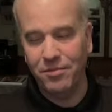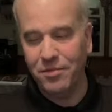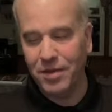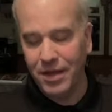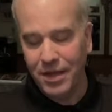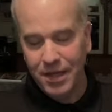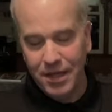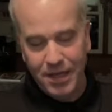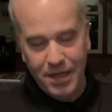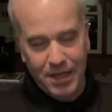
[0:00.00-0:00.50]
And
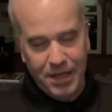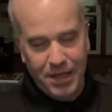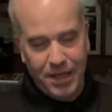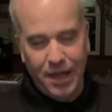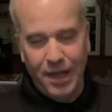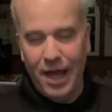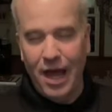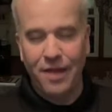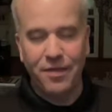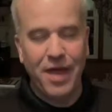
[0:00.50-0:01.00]

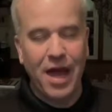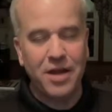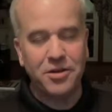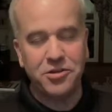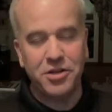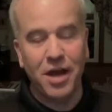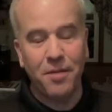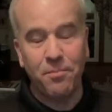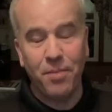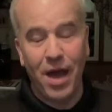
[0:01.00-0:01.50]
that
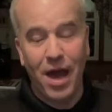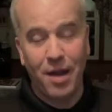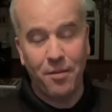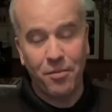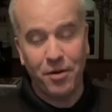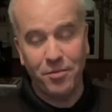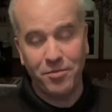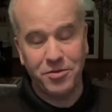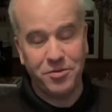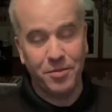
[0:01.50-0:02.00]
jetpack
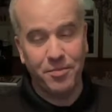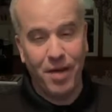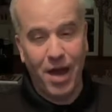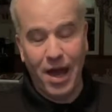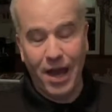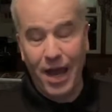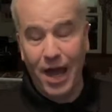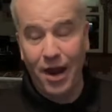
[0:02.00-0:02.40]
brings me back.